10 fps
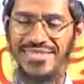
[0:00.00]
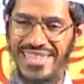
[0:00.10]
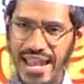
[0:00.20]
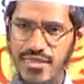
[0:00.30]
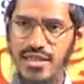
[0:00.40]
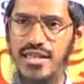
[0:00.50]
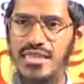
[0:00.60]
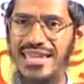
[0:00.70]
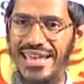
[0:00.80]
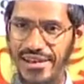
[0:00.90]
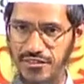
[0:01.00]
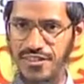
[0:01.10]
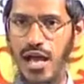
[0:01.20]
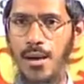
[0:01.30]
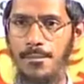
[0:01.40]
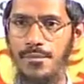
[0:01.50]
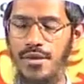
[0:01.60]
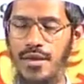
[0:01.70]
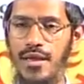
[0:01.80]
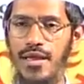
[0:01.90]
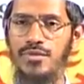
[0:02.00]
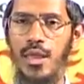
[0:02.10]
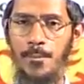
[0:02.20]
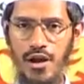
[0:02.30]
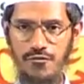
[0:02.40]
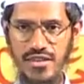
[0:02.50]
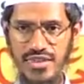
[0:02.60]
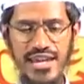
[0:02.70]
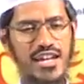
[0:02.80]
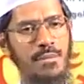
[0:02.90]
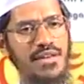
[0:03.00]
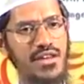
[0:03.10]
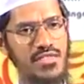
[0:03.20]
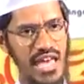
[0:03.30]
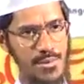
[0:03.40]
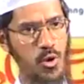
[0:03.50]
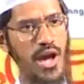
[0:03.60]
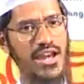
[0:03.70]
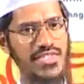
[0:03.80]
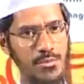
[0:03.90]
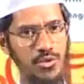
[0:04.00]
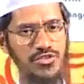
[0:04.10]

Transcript: That's the reason in Islam, the Prophet said, it's mentioned Sahih Bukhari and Sahih